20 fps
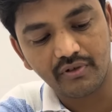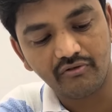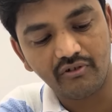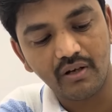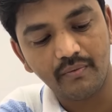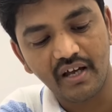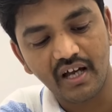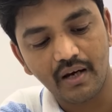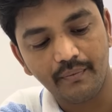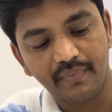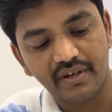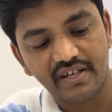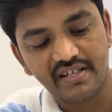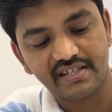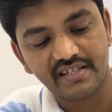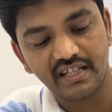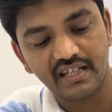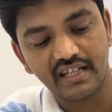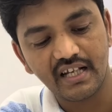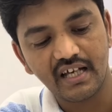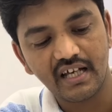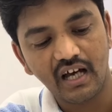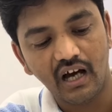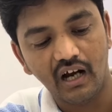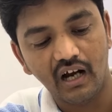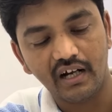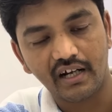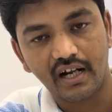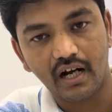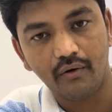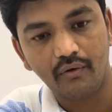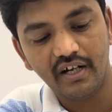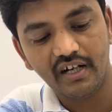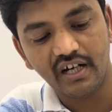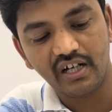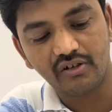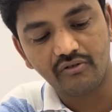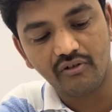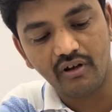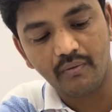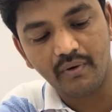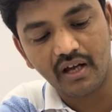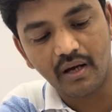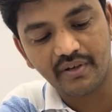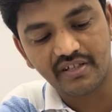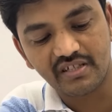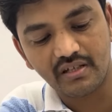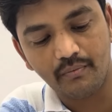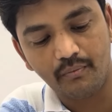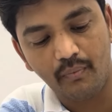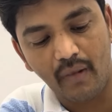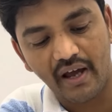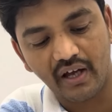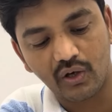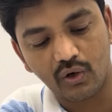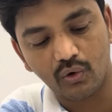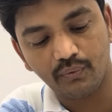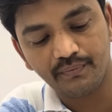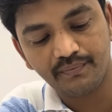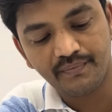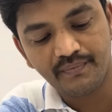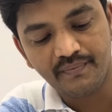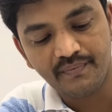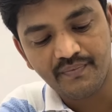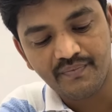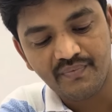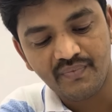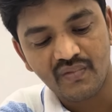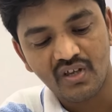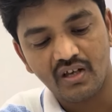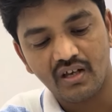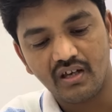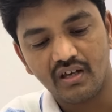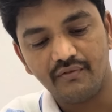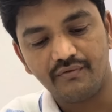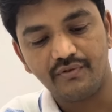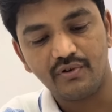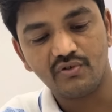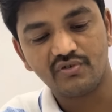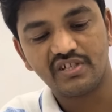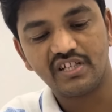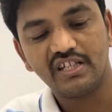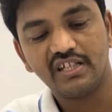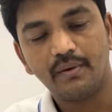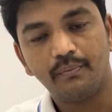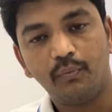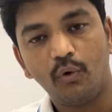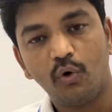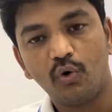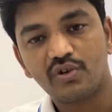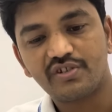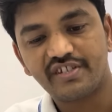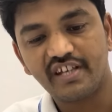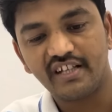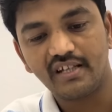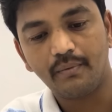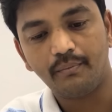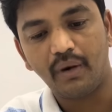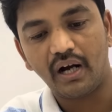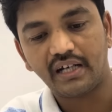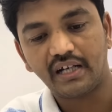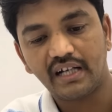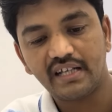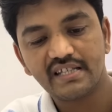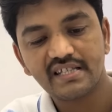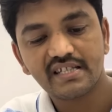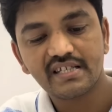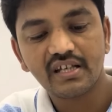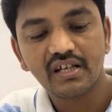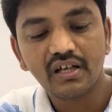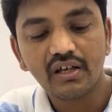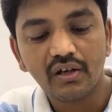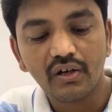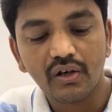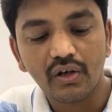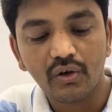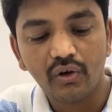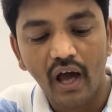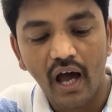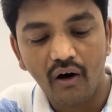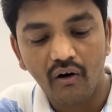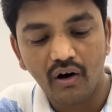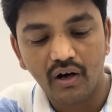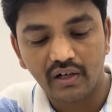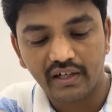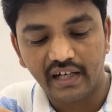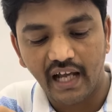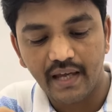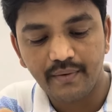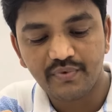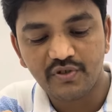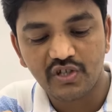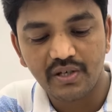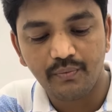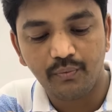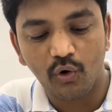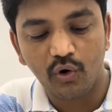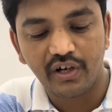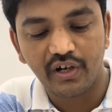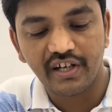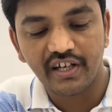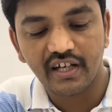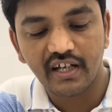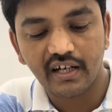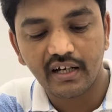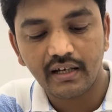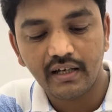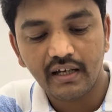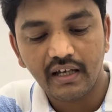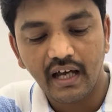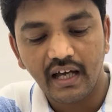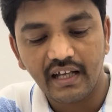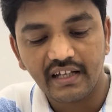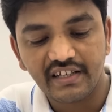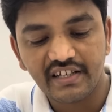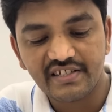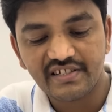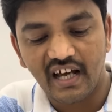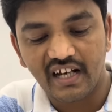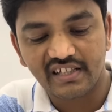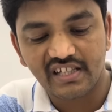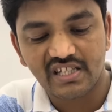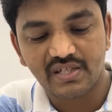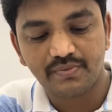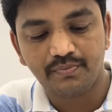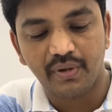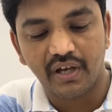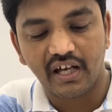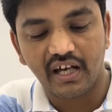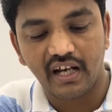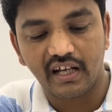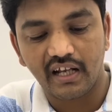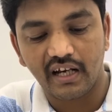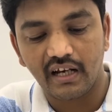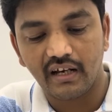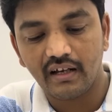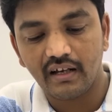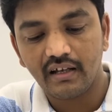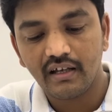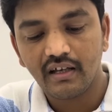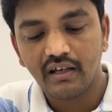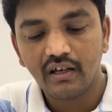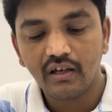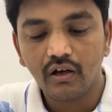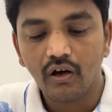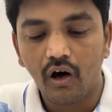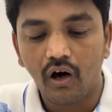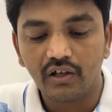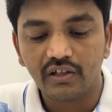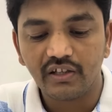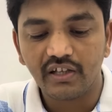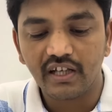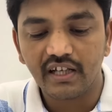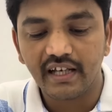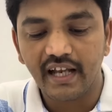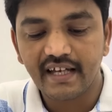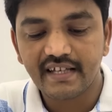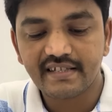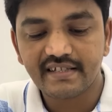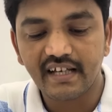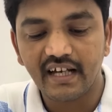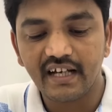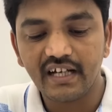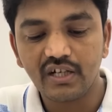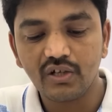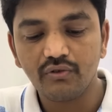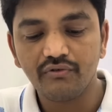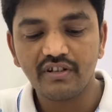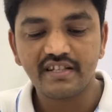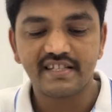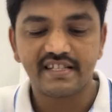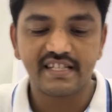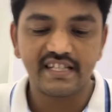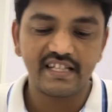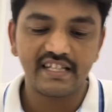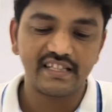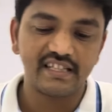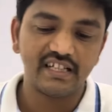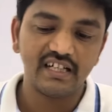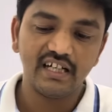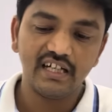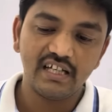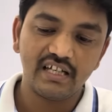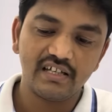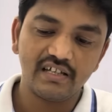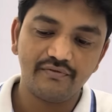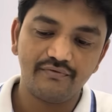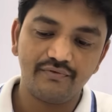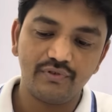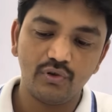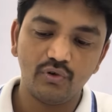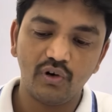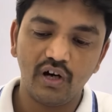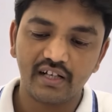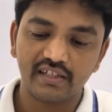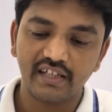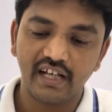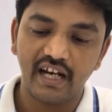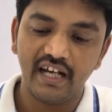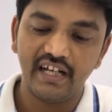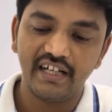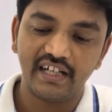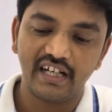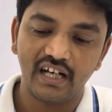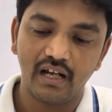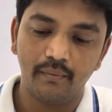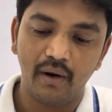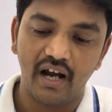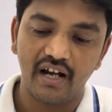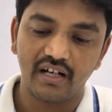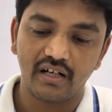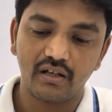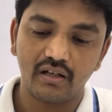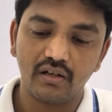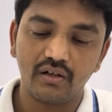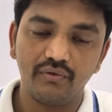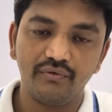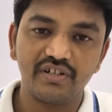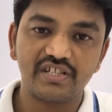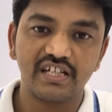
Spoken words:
megapixel ultra wide and 12 megapixel macro. If you see the ports and the buttons, you have a Type C port here, and these are the speaker grill. On the next side, you will see the few are the antenna band, which